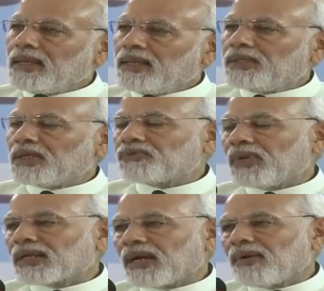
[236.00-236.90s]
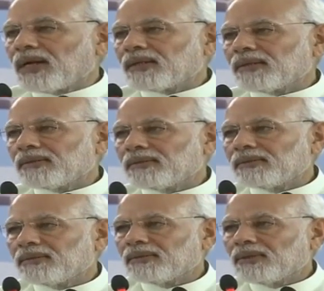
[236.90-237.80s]
This will
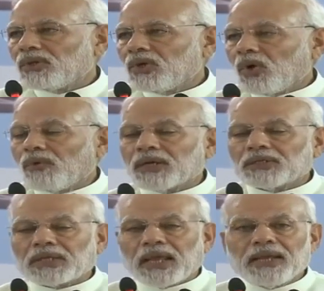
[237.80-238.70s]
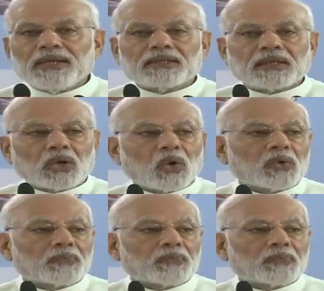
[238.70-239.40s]
cover over 10 crore